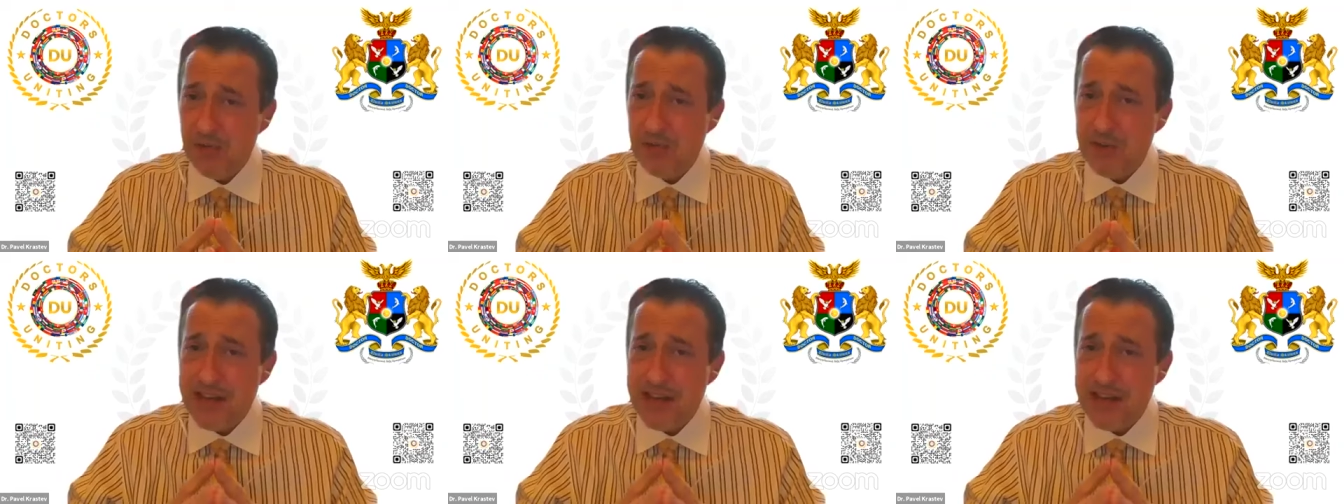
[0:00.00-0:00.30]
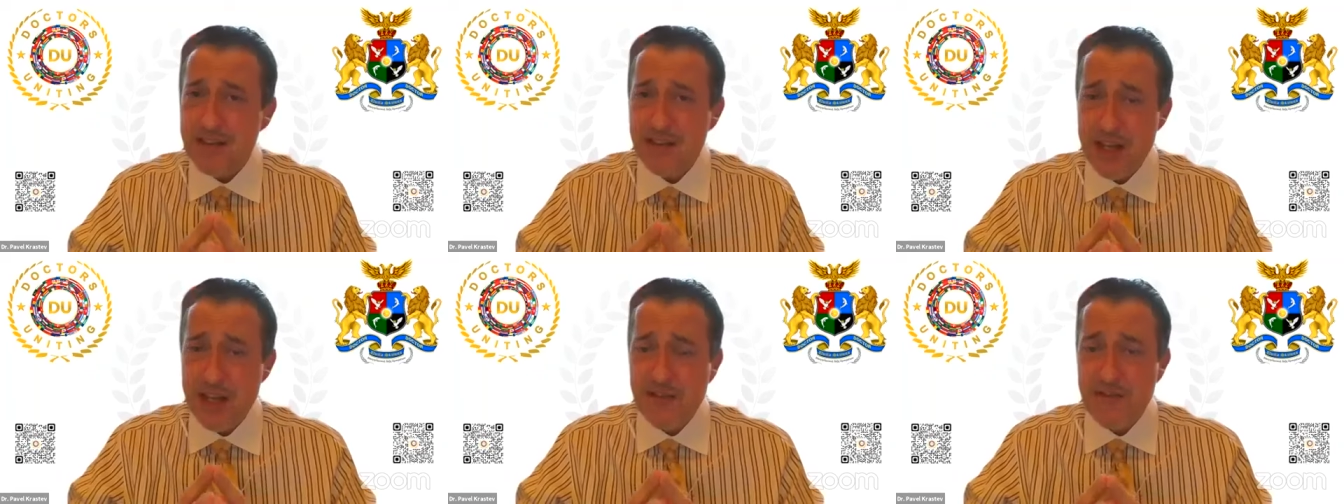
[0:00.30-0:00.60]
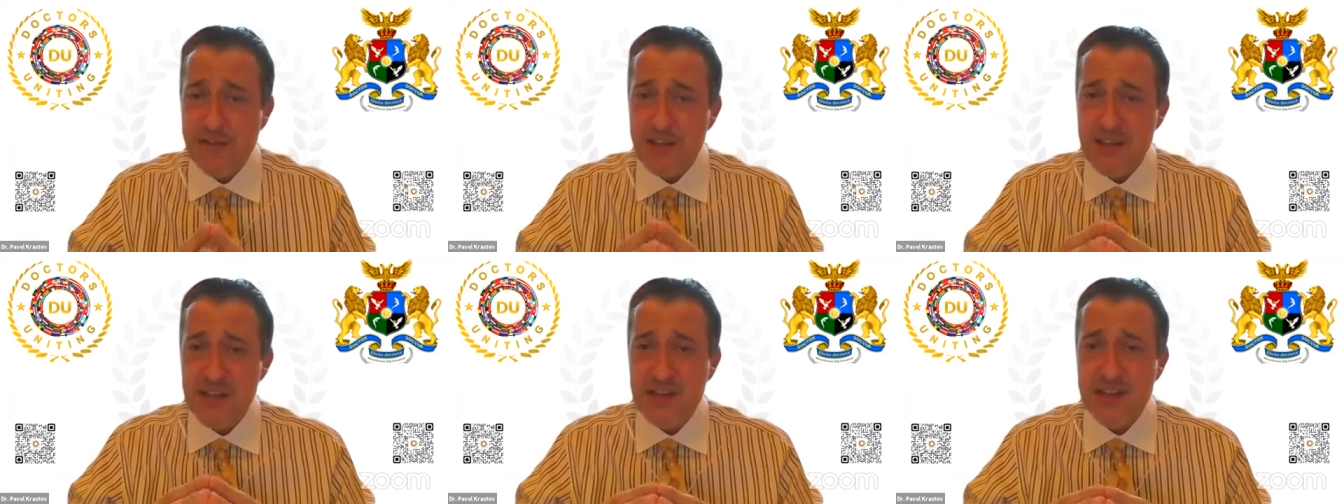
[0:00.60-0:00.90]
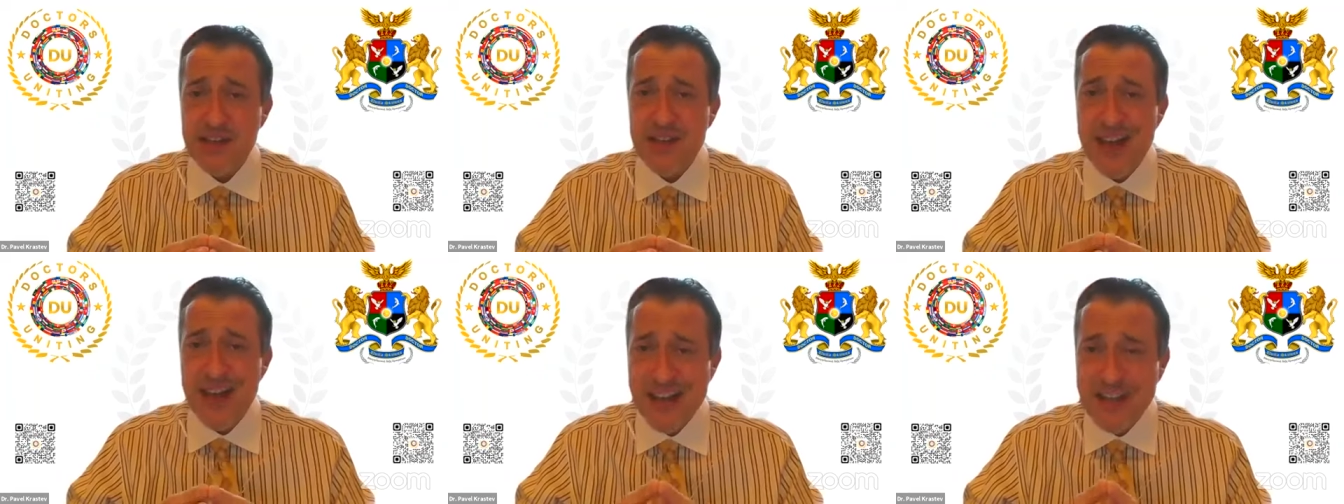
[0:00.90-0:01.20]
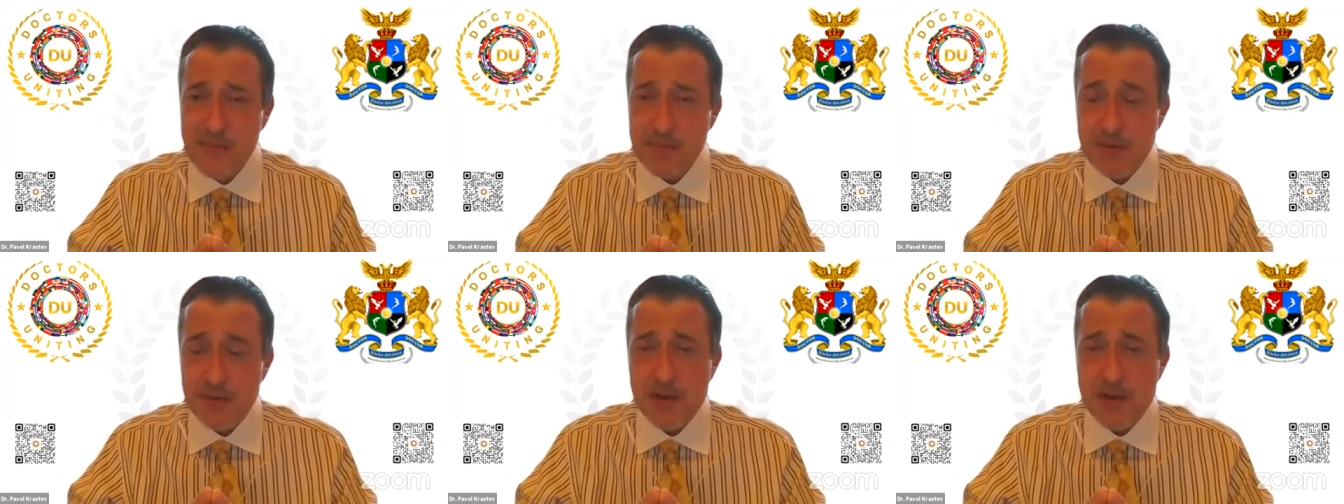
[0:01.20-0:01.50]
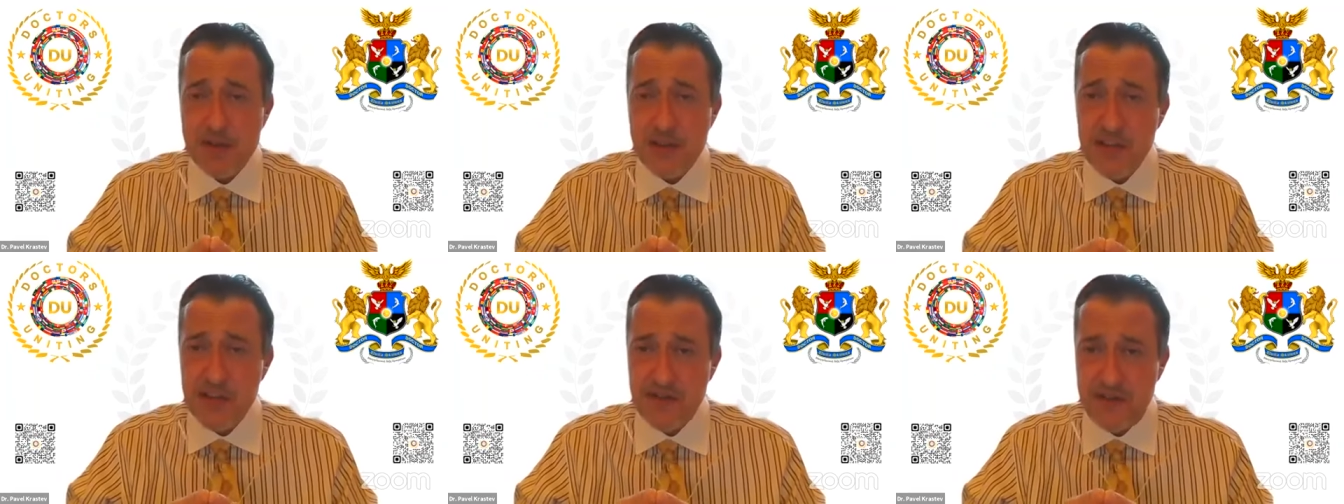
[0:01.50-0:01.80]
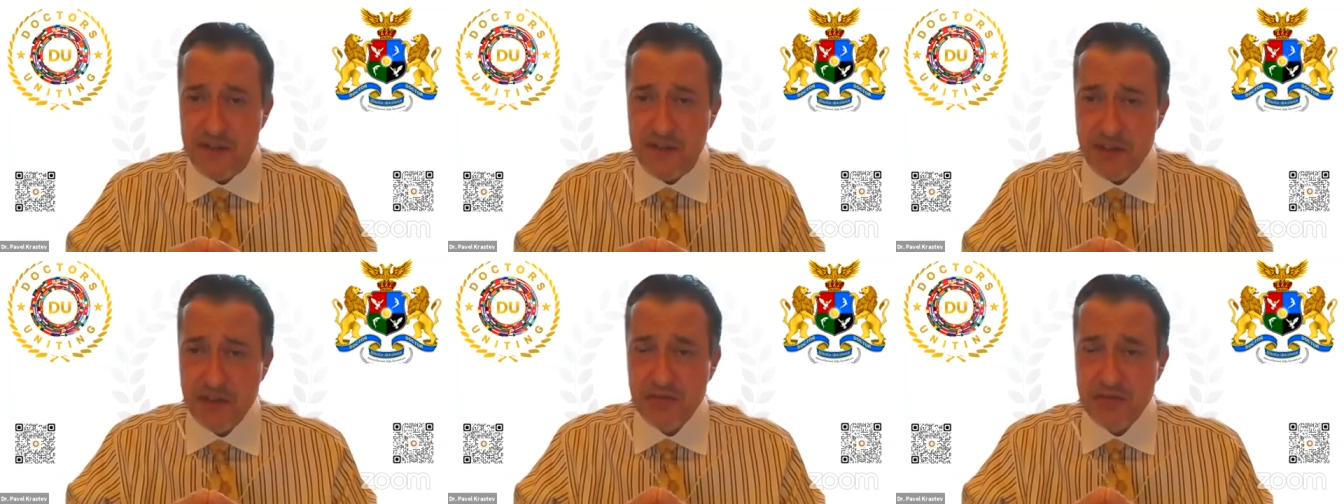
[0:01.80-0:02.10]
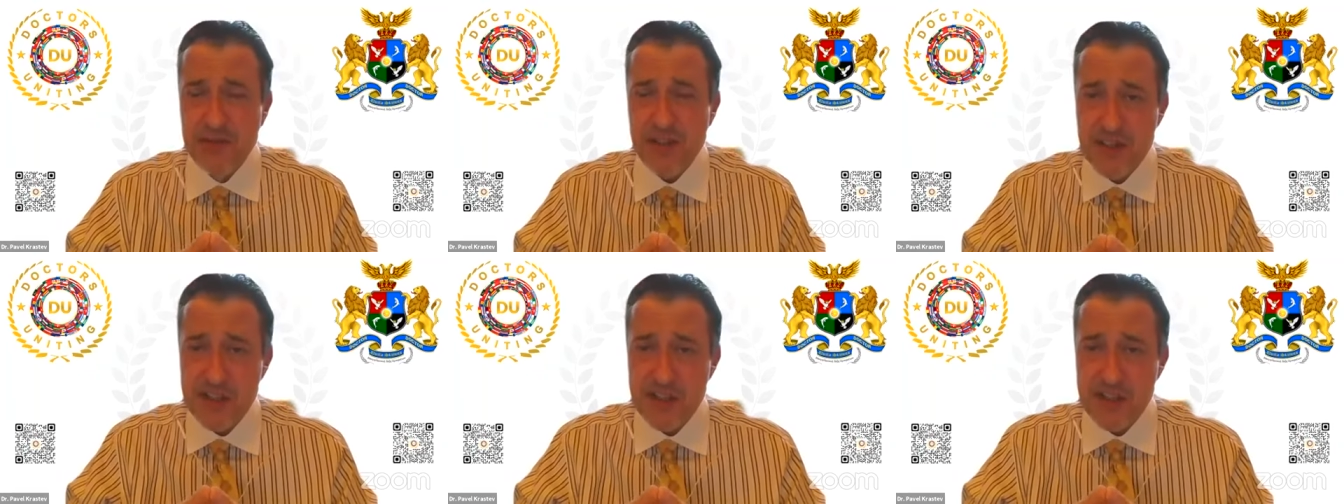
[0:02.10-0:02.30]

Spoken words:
Dr. Davis is an expert in this field,